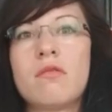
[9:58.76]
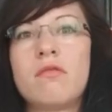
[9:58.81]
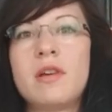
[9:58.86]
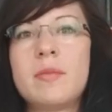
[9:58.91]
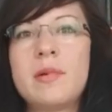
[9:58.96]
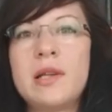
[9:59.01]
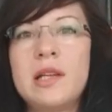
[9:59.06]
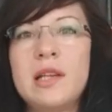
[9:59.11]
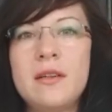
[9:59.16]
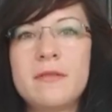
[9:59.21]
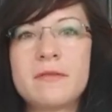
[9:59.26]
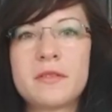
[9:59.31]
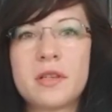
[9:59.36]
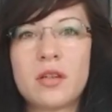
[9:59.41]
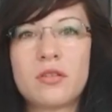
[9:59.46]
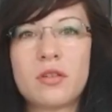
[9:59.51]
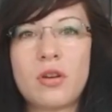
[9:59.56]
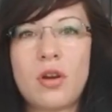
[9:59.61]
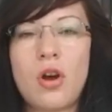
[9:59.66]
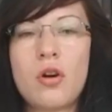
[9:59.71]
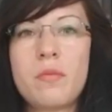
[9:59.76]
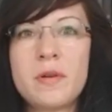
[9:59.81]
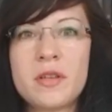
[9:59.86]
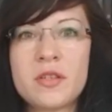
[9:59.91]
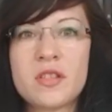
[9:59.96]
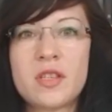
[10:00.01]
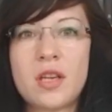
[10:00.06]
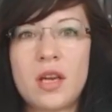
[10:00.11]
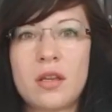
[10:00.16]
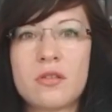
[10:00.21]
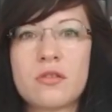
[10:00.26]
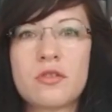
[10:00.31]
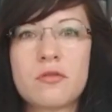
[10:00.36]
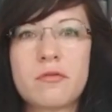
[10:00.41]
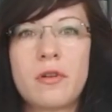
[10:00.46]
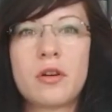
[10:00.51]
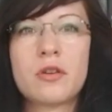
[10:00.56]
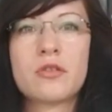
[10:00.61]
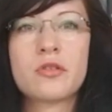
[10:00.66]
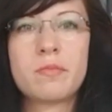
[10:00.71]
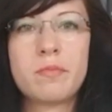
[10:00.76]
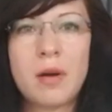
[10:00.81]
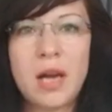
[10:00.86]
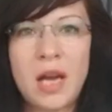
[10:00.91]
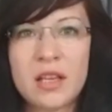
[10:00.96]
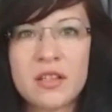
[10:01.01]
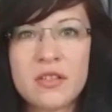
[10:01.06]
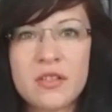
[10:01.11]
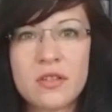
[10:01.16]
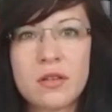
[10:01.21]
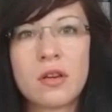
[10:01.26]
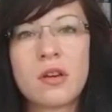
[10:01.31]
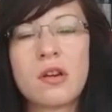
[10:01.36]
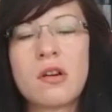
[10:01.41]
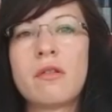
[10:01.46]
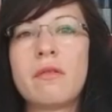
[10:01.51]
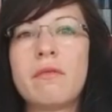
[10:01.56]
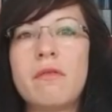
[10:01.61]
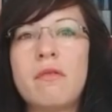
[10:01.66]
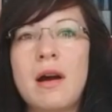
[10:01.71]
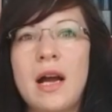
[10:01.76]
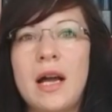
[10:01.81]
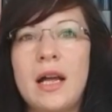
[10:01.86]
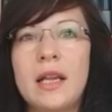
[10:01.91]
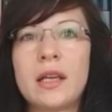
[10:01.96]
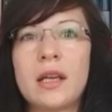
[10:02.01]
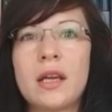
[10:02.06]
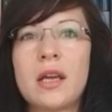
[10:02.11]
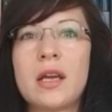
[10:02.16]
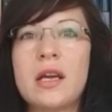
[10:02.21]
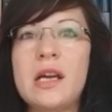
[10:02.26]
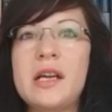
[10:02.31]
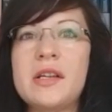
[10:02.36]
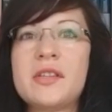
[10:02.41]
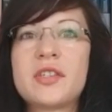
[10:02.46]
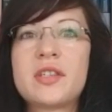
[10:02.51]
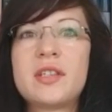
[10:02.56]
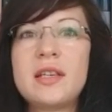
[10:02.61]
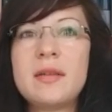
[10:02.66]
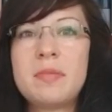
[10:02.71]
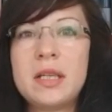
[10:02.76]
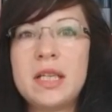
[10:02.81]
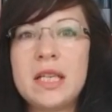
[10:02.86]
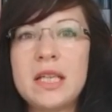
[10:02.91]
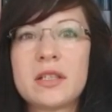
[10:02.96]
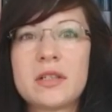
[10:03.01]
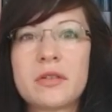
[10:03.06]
We believe that open science works best when it's deeply